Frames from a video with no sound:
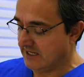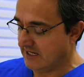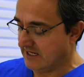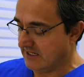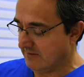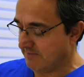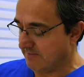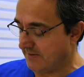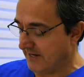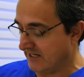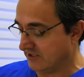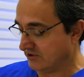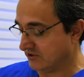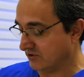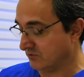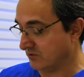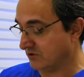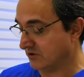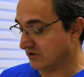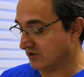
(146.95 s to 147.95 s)
and then patch it
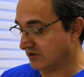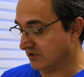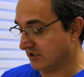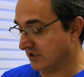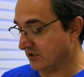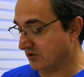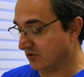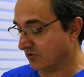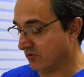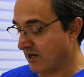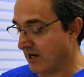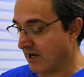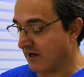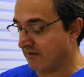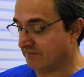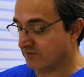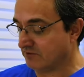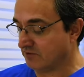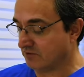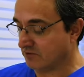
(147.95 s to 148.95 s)
with a skin
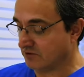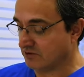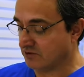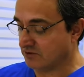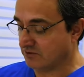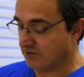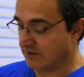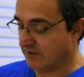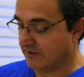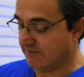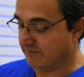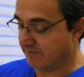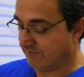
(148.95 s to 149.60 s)
graft or do a